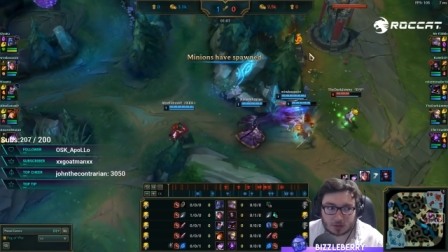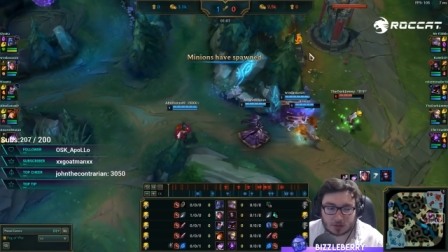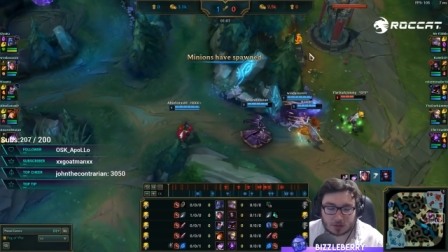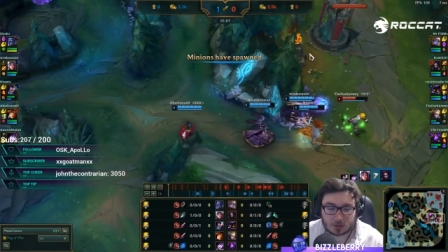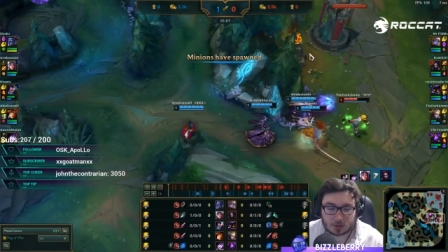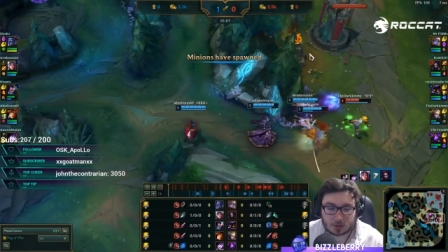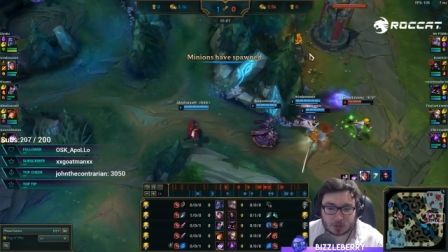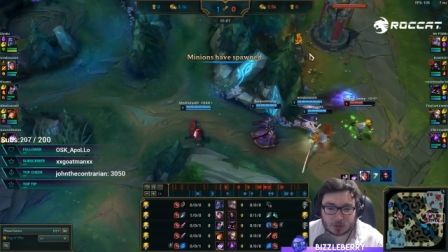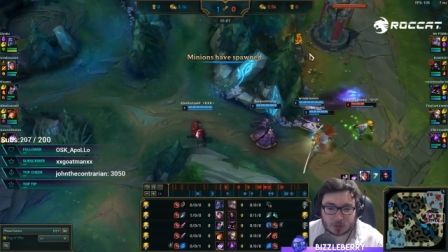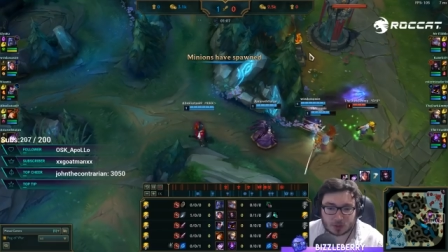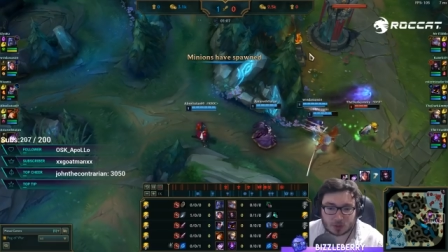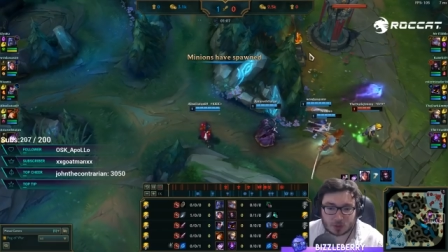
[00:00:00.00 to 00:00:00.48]
Yeah,
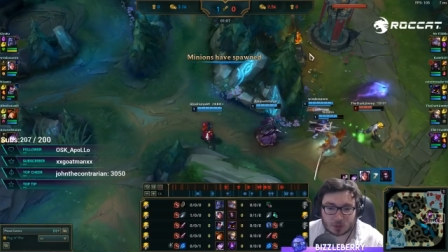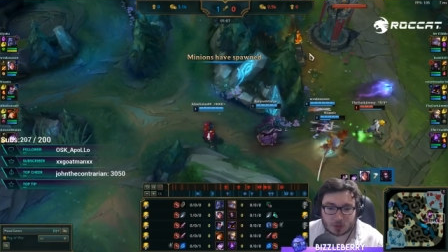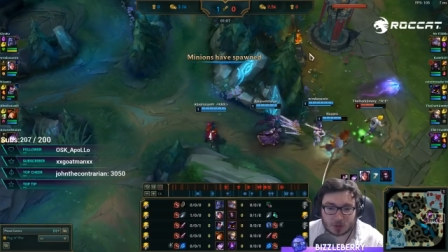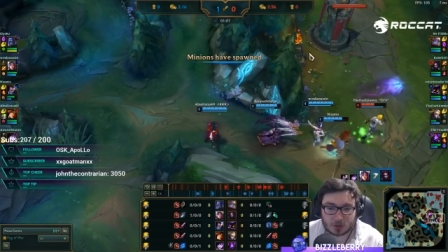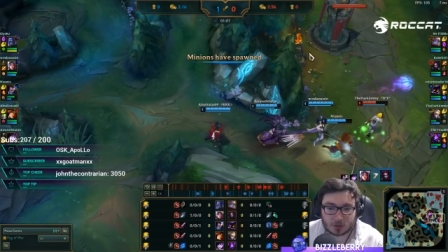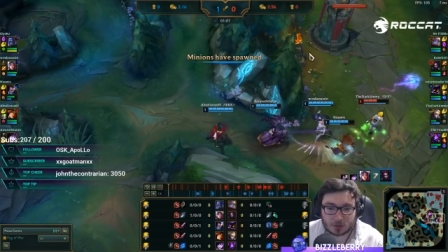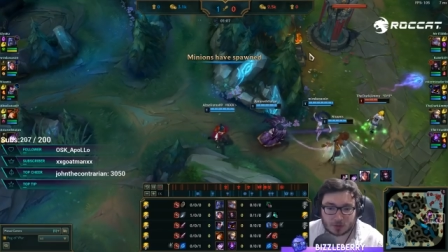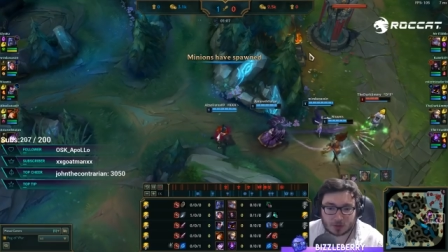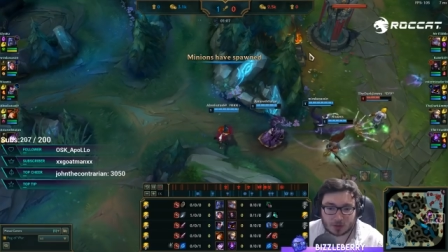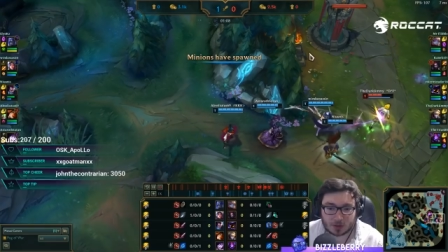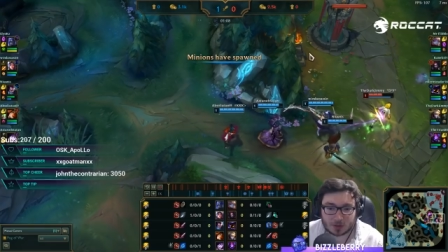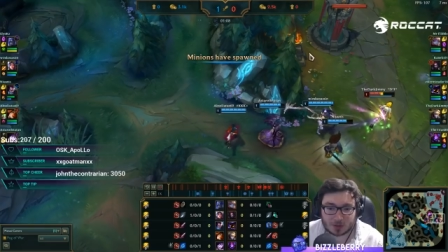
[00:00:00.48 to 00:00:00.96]
seems like you're
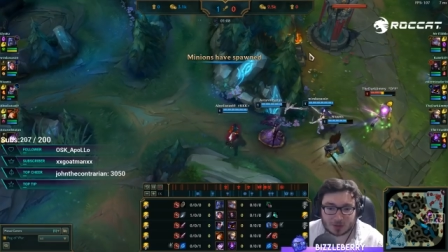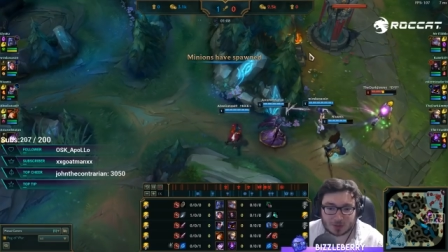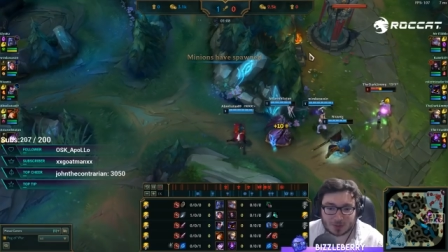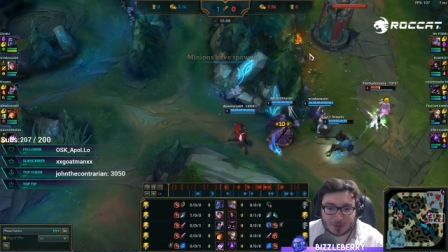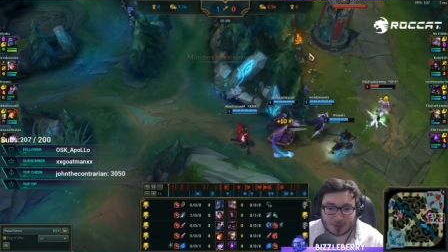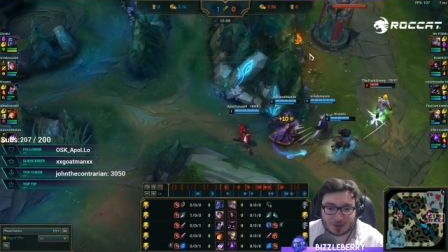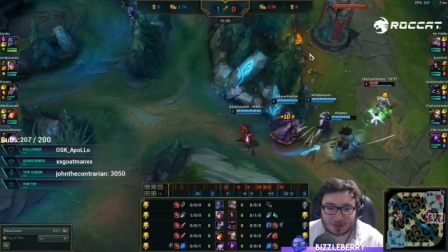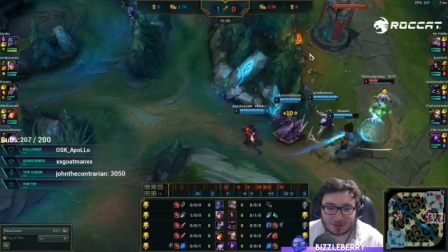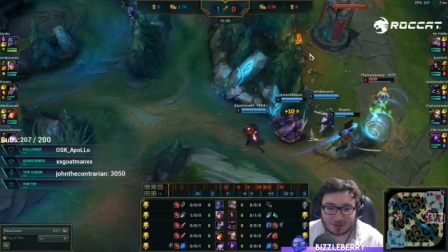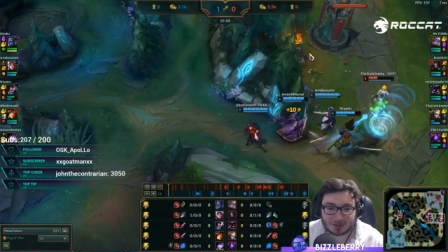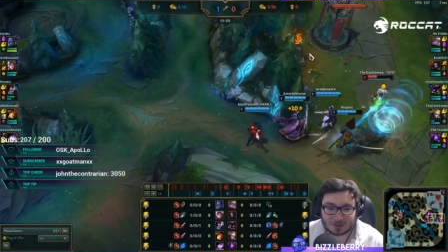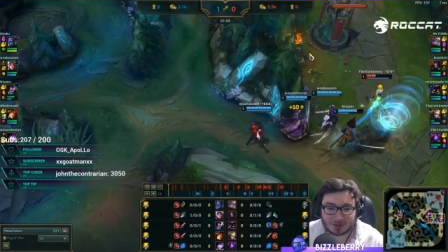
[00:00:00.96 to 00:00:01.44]
AFK
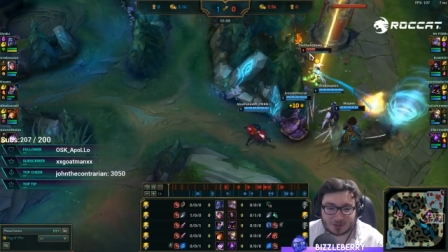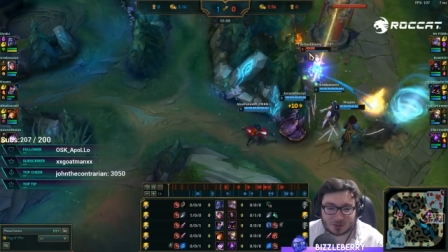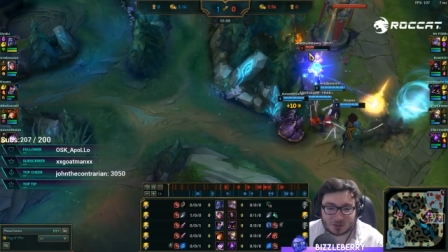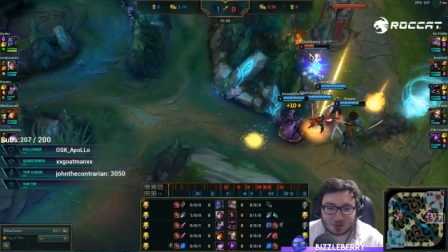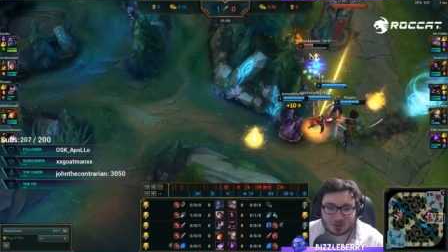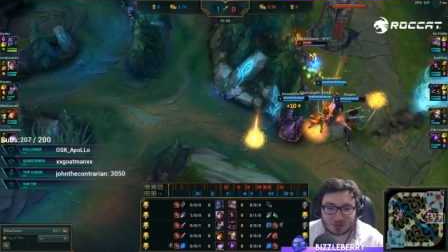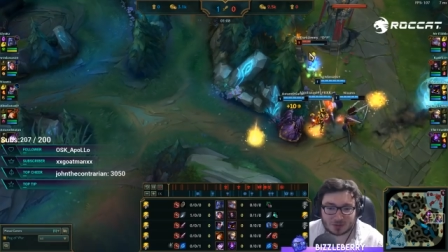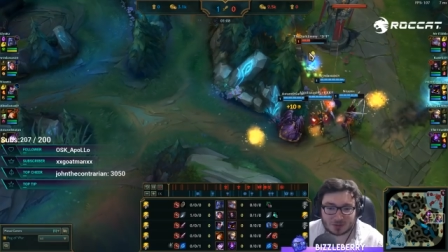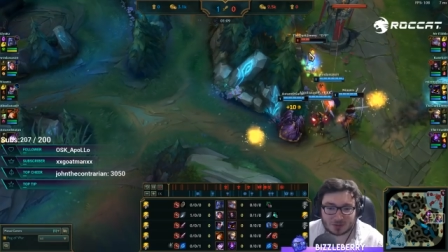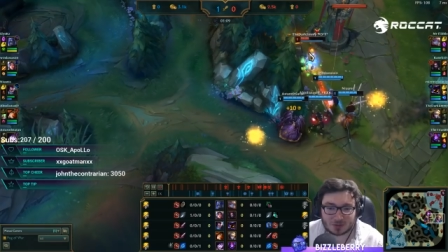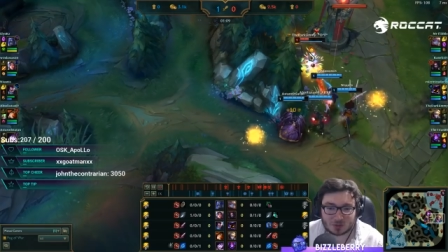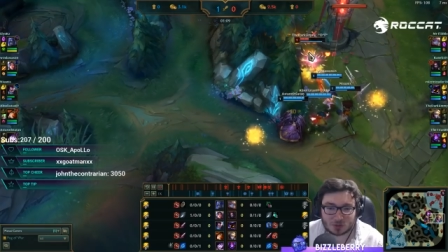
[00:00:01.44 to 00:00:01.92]
as well.
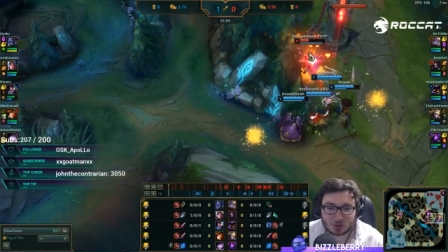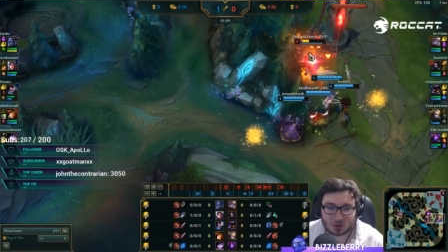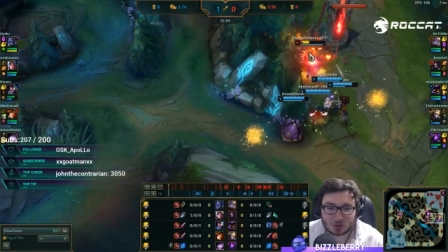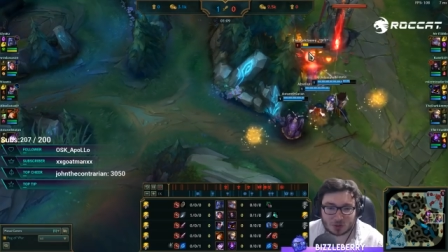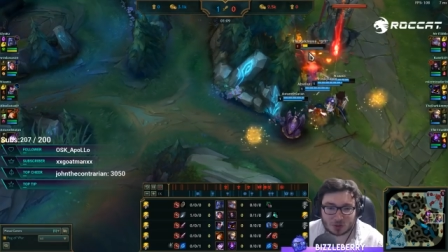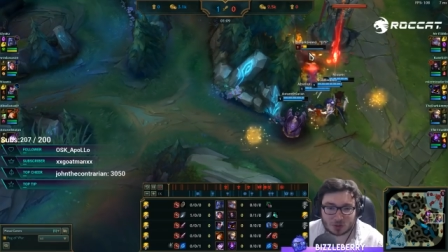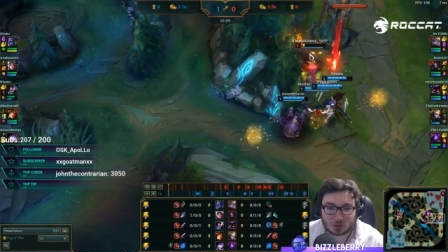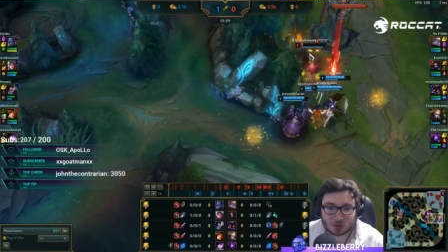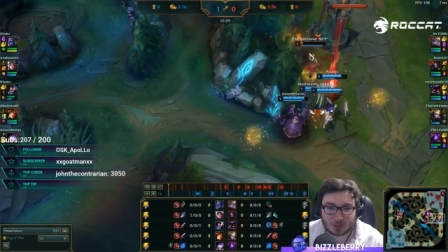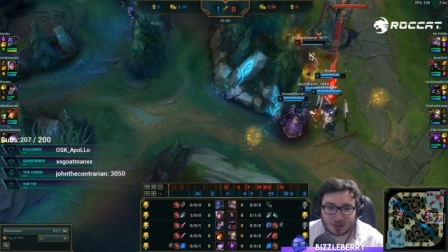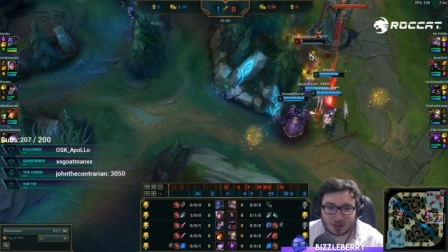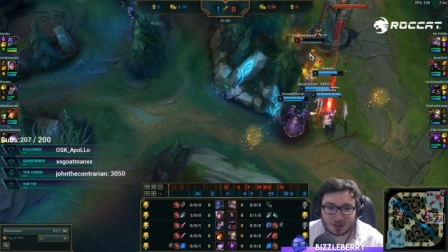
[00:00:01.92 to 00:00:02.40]

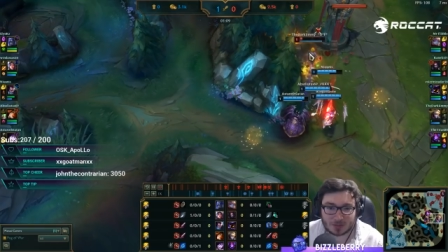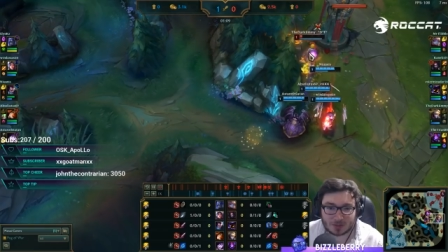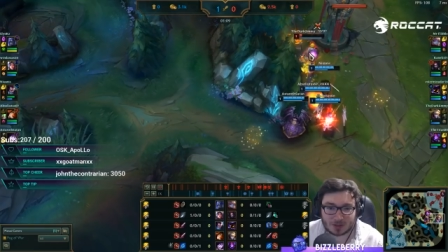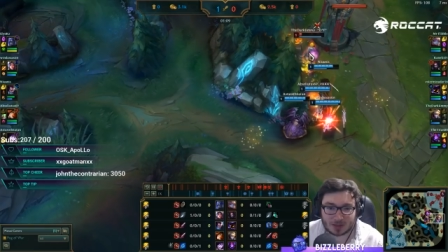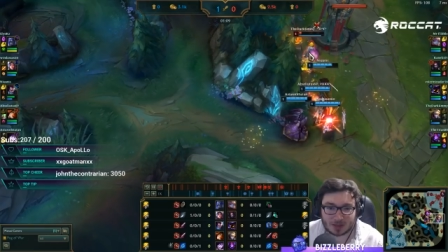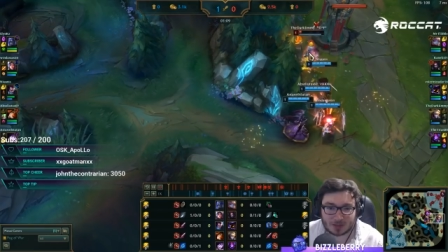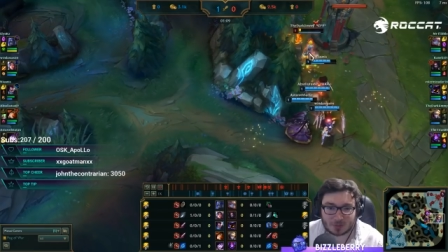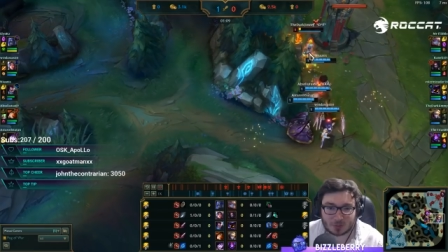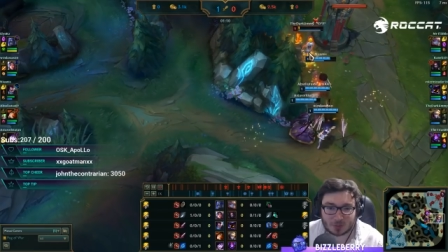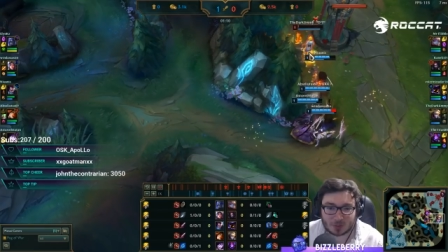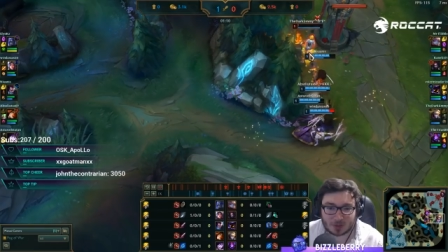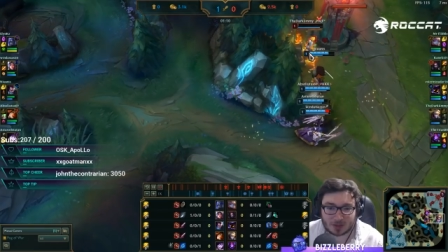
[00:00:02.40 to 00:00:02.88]
Try not to be
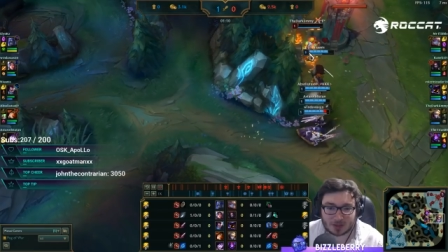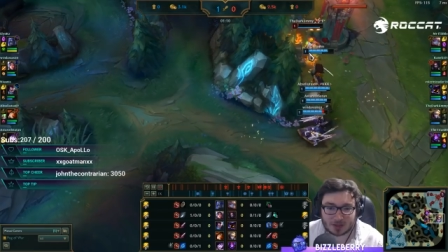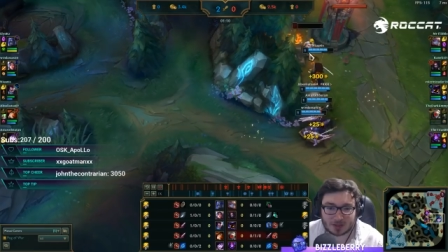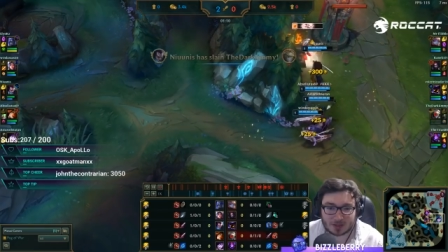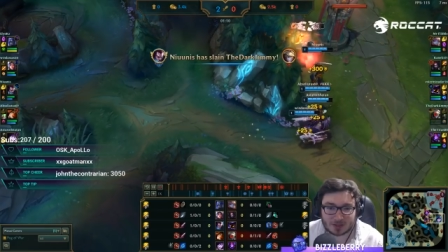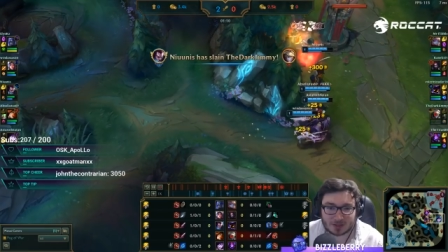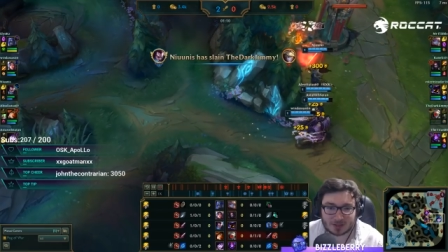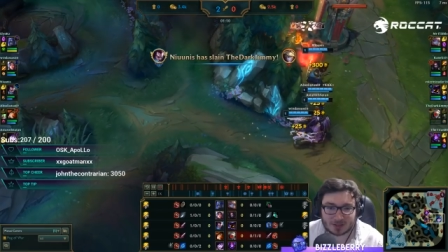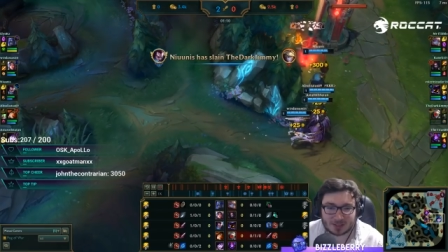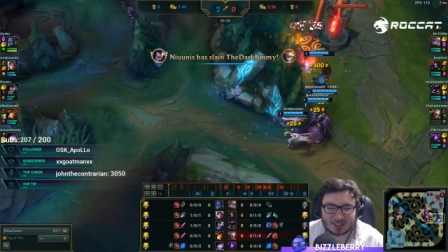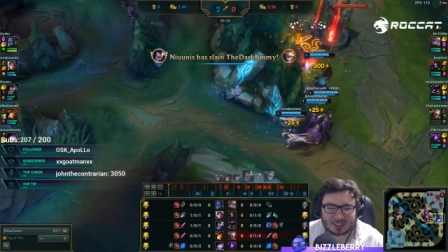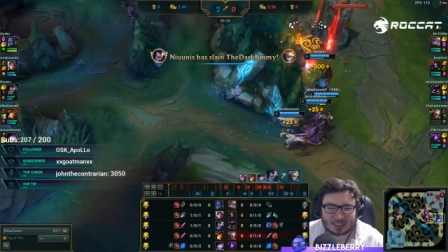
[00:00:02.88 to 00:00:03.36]
AFK level 1,
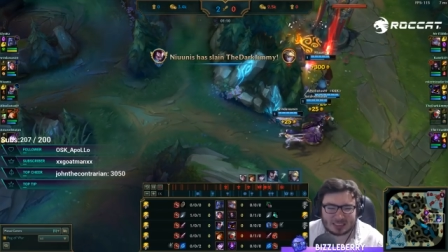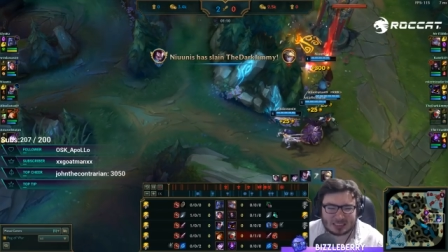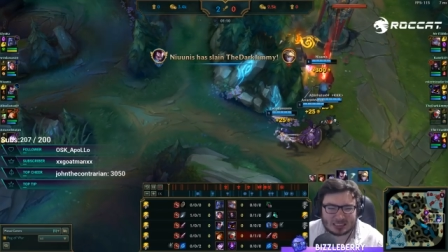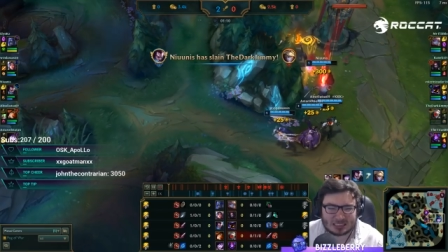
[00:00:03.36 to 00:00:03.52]
guys.